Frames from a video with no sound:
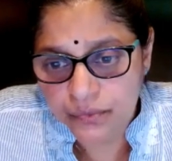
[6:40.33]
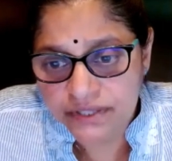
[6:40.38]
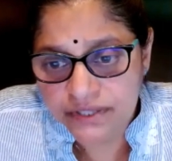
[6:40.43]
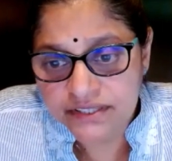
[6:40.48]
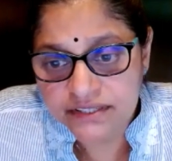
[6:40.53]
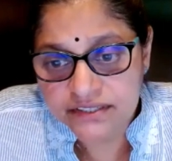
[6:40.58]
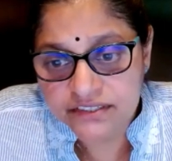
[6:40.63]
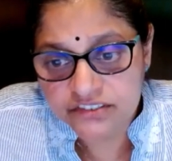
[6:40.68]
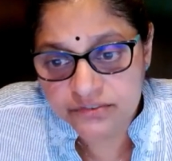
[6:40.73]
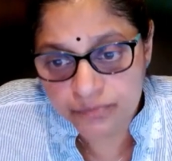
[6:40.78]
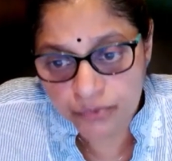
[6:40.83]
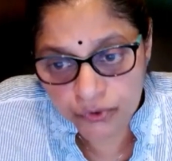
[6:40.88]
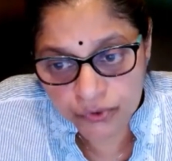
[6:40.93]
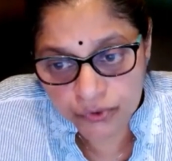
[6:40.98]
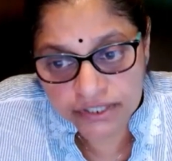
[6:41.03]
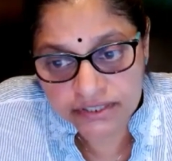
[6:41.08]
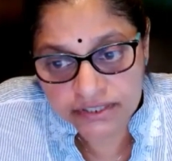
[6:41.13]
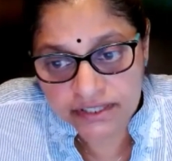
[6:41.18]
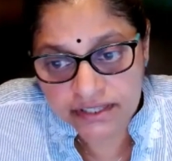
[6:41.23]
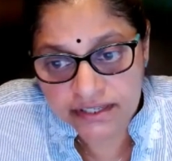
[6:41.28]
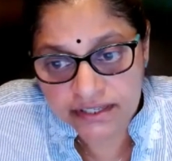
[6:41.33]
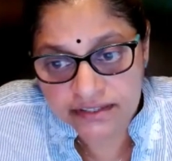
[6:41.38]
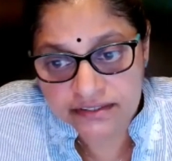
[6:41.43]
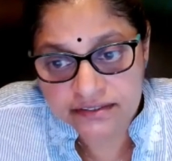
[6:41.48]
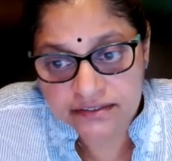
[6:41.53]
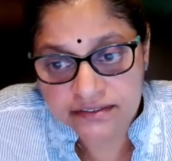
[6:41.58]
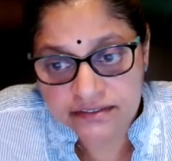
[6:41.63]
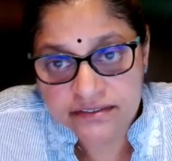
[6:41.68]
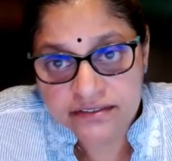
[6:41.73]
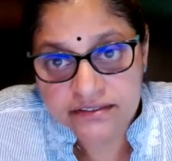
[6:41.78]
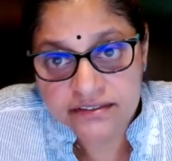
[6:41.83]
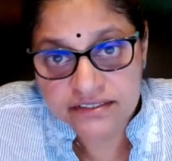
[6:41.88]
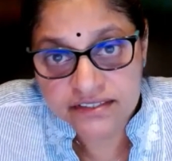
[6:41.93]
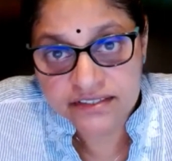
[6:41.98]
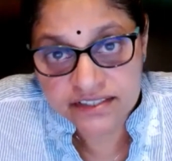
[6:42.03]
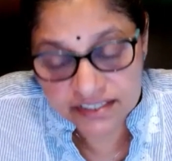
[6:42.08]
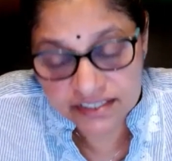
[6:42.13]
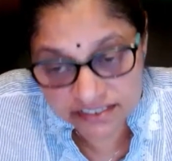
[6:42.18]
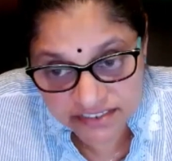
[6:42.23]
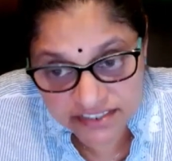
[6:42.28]
when there is smoke in the air.
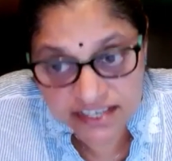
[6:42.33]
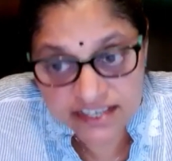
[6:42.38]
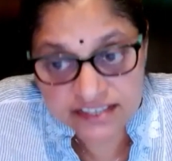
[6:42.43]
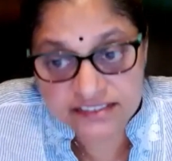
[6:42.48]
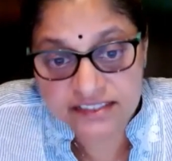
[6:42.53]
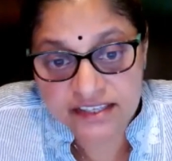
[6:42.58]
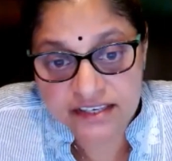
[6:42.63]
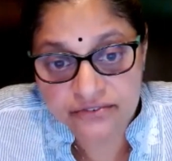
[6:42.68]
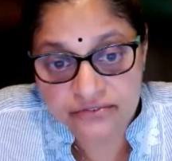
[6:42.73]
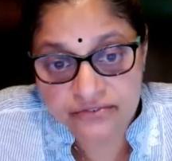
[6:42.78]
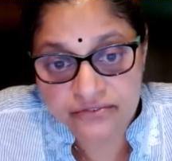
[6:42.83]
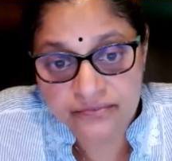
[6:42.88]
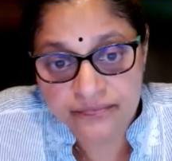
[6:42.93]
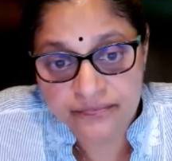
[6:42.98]
Stay safe.